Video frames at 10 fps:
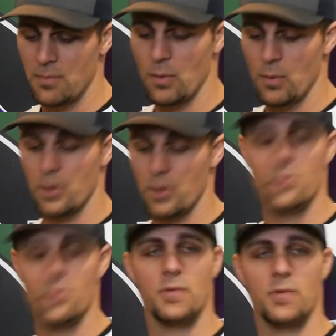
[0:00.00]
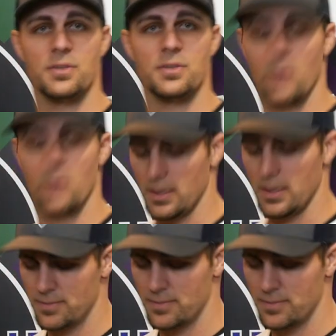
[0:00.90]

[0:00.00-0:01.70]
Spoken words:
we're going to do cuts and relays.